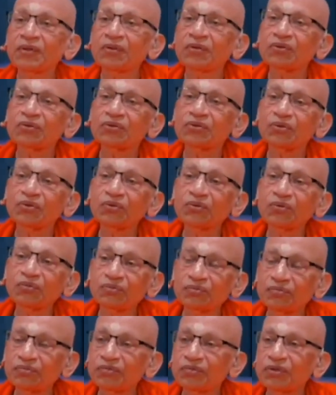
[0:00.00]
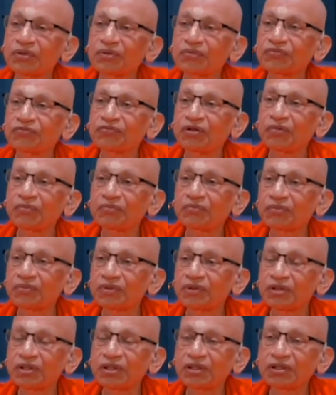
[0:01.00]
So, from
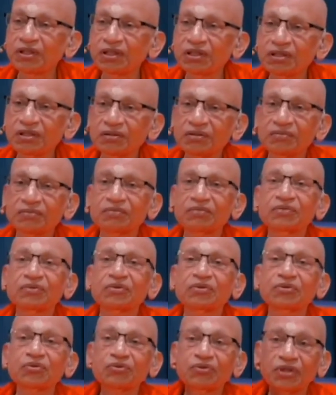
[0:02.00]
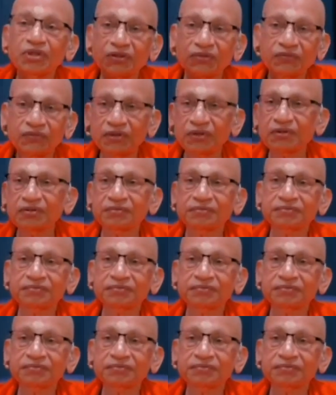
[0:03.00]
Rajas to Sattva.